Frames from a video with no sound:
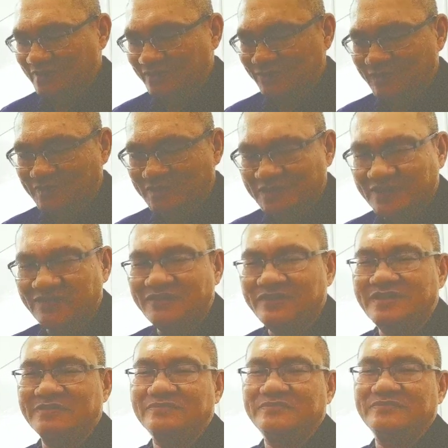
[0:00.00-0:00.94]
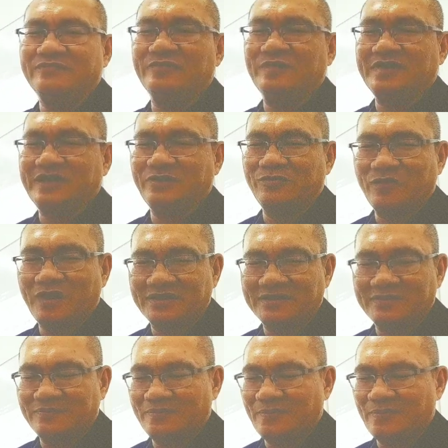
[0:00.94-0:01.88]
will give them what they want.
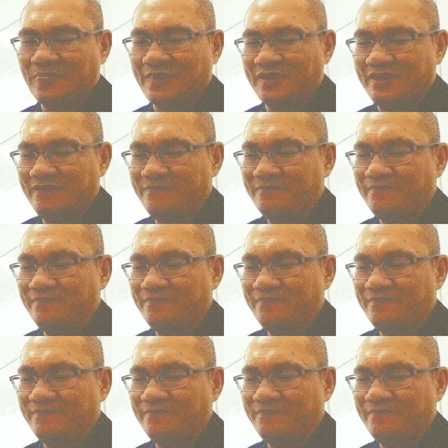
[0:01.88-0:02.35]
Okay,